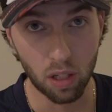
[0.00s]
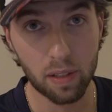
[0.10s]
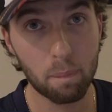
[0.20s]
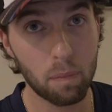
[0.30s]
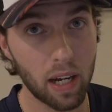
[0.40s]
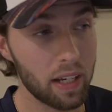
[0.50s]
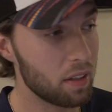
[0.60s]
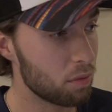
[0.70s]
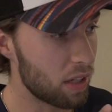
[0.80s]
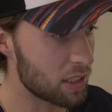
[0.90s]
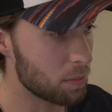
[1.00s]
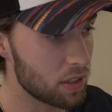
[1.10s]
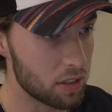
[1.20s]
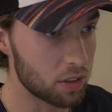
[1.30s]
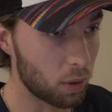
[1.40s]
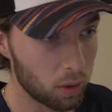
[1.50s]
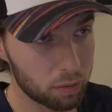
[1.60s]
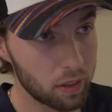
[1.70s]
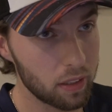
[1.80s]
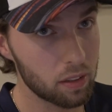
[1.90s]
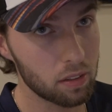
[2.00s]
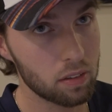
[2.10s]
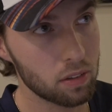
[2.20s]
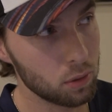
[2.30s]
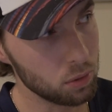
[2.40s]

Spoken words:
is run by Rasmus's girlfriend,